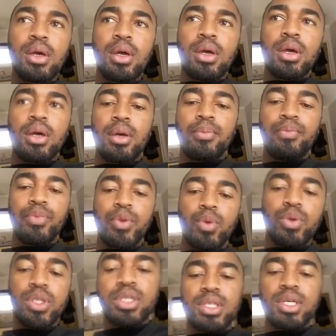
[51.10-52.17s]
Dhlomo,
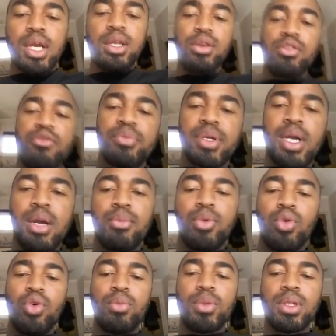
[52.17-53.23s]
which has kind of become
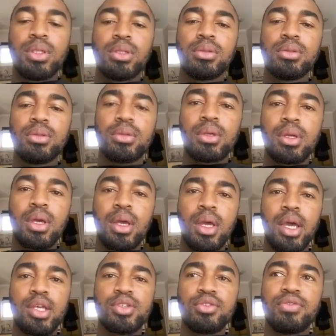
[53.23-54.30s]
normal
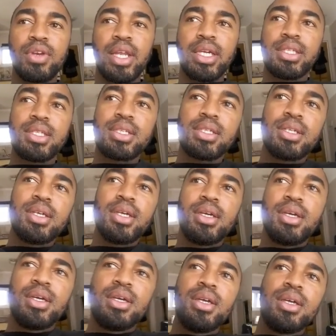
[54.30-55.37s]
as of late.
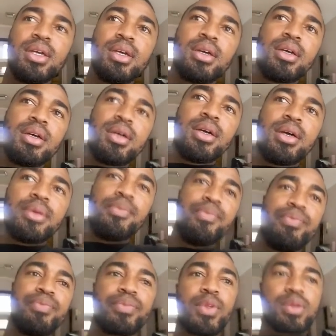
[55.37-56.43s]

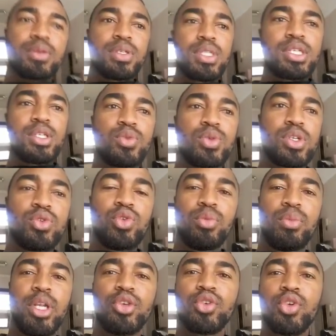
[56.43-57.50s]
Sizwe is
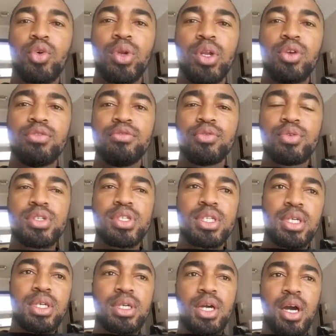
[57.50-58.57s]
normally trolling
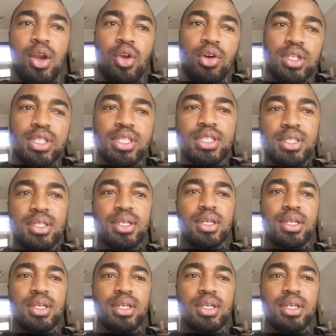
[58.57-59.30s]
Vusi a lot.